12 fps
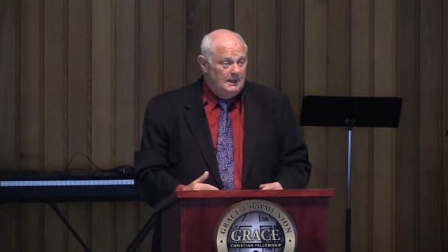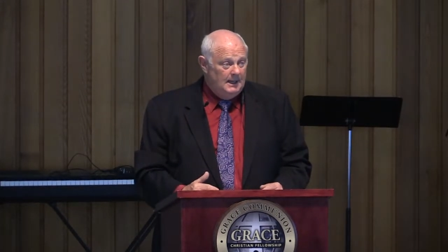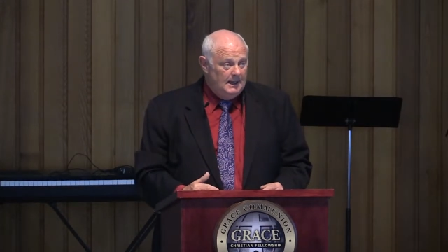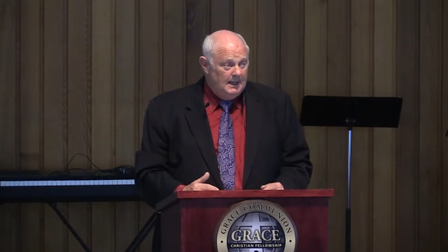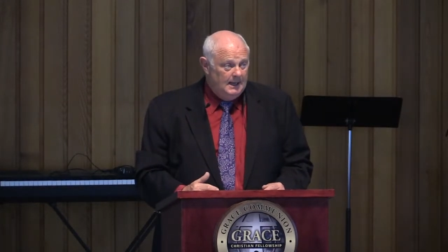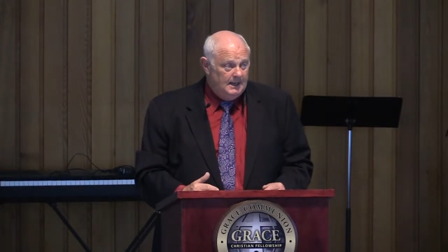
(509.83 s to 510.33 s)

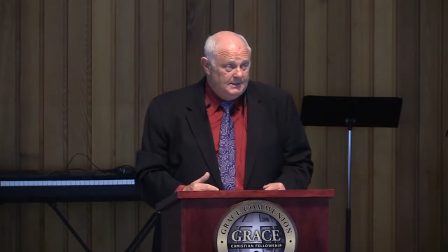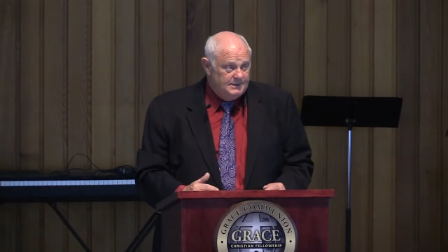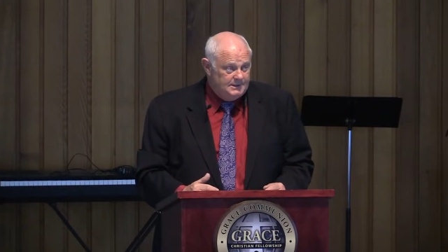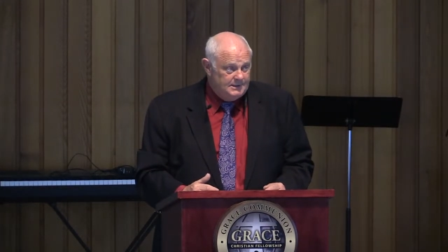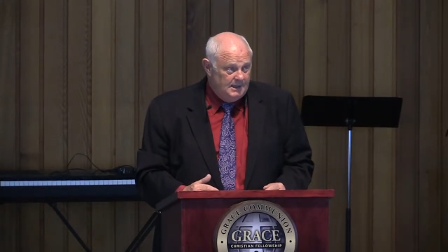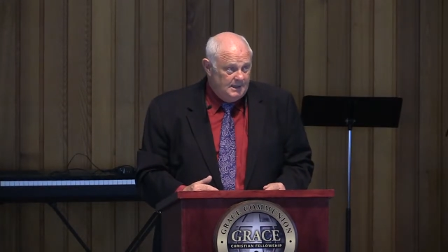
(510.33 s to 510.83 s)

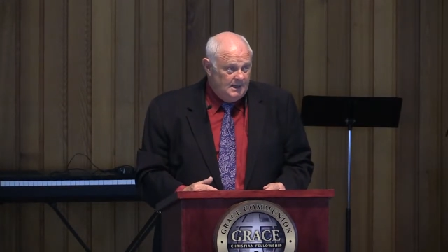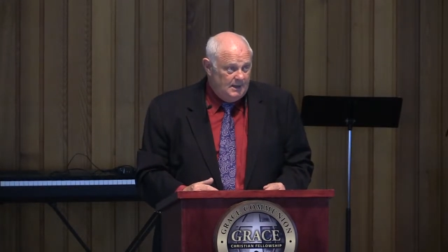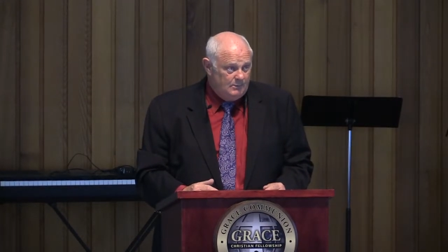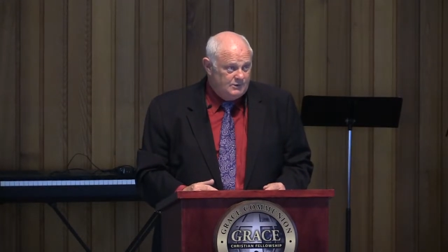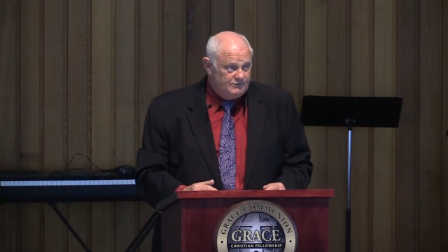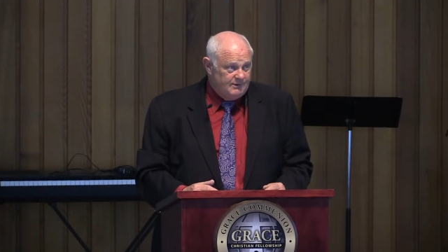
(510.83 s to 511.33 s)
And uh, I
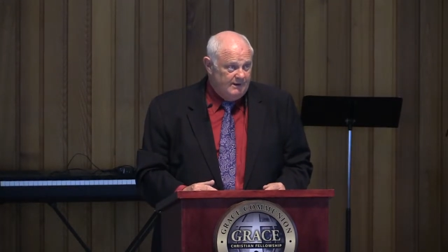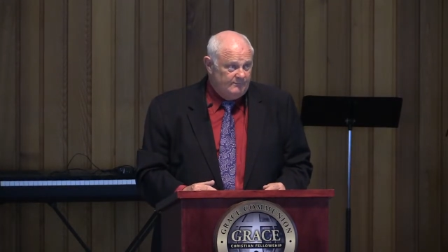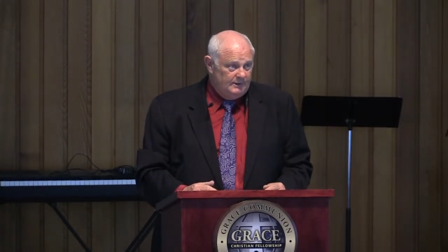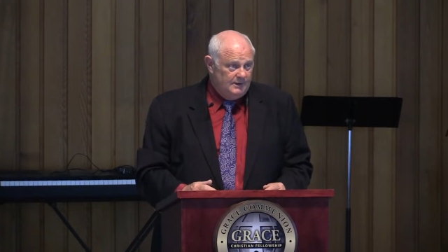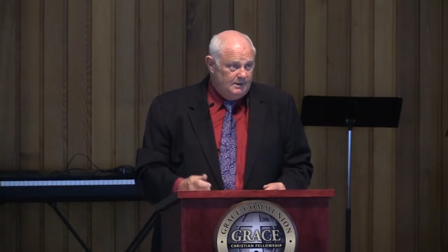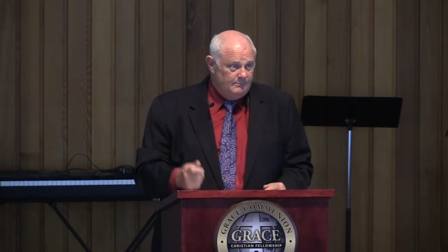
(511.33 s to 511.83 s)
always
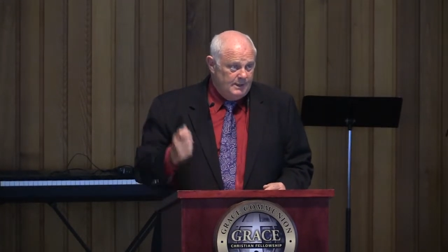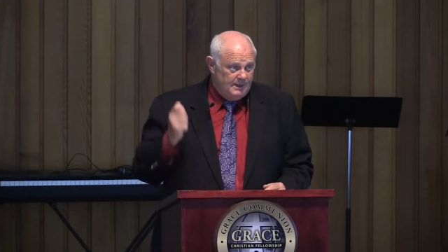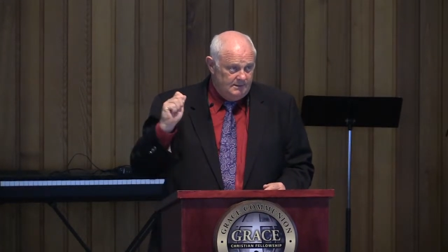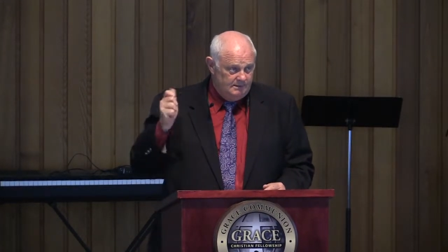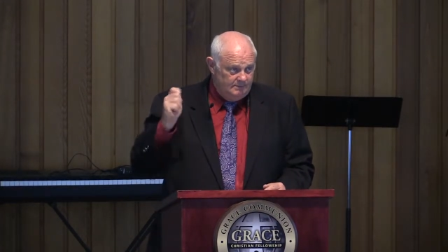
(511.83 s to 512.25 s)
traveled on my